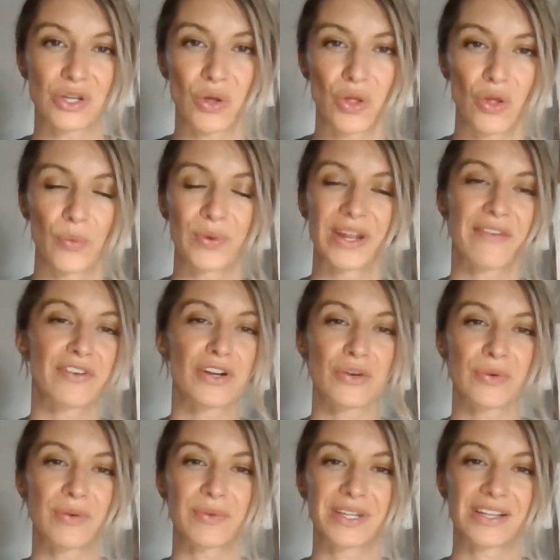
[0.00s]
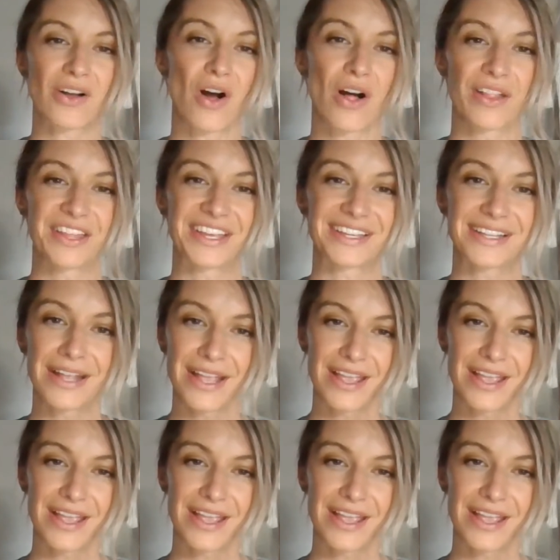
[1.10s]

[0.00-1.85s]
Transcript: goal, whatever we want to call it.